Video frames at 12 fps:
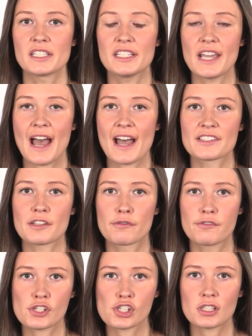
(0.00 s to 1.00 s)
He has
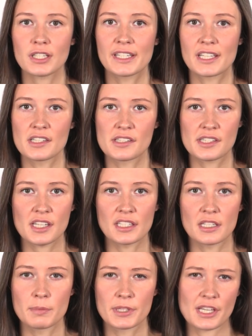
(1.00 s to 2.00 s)
officially
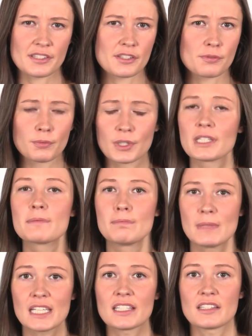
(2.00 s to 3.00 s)
conceded, but that doesn't really
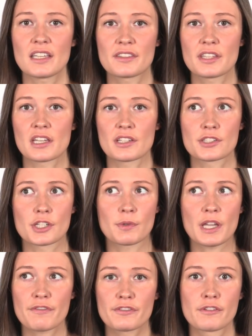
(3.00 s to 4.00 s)
mean anything.
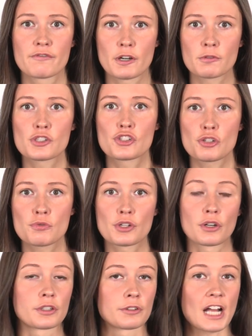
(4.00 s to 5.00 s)
So if the votes do
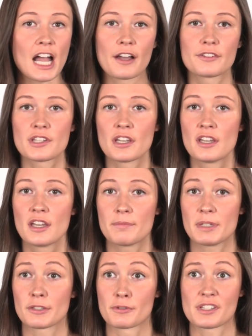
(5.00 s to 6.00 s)
turn around, I
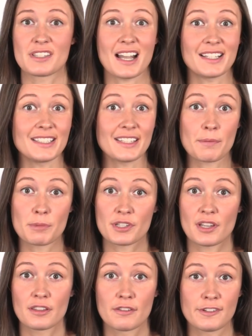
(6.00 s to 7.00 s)
mean, there's
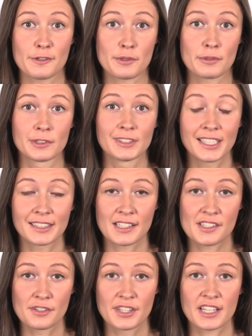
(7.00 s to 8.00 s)
99% of the vote total and
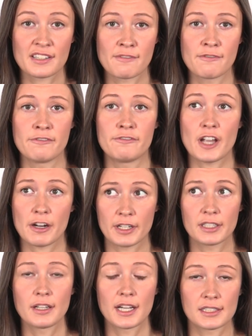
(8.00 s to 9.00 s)
I still think it's
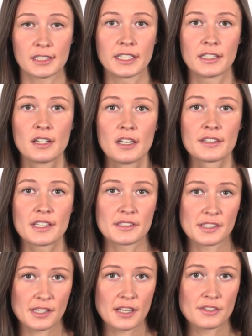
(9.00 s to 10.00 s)
very likely that
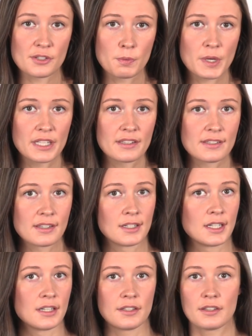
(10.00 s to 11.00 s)
DeSantis wins.
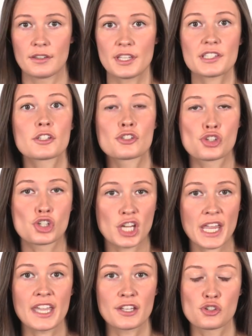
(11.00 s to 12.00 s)
This could
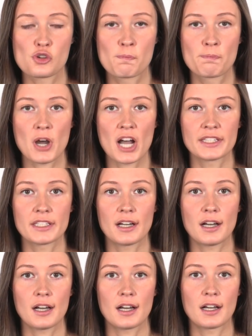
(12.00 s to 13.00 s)
change, but
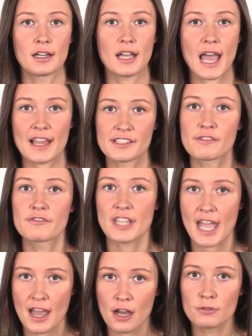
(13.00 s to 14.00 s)
uh, as of
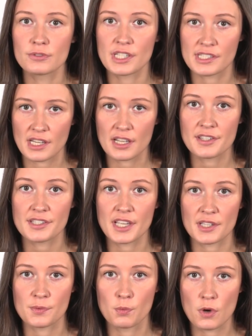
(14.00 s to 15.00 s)
now, DeSantis
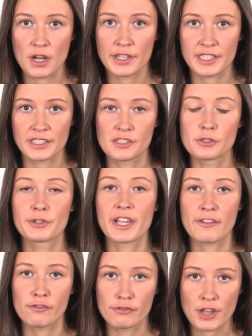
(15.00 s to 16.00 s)
has won, and it's
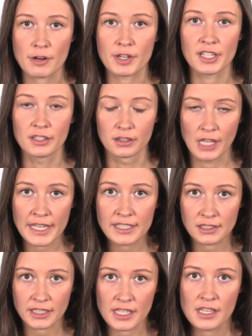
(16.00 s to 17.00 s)
looking very
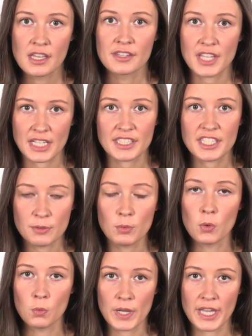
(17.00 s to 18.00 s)
likely that he
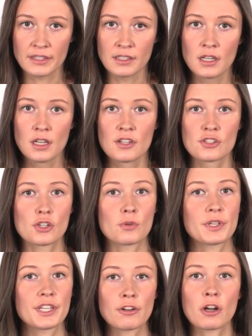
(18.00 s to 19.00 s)
will win.
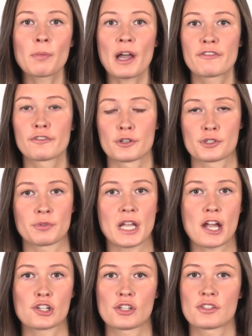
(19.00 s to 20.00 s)
So here are my first
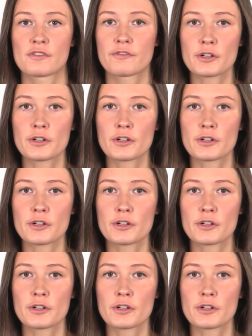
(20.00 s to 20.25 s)
reactions.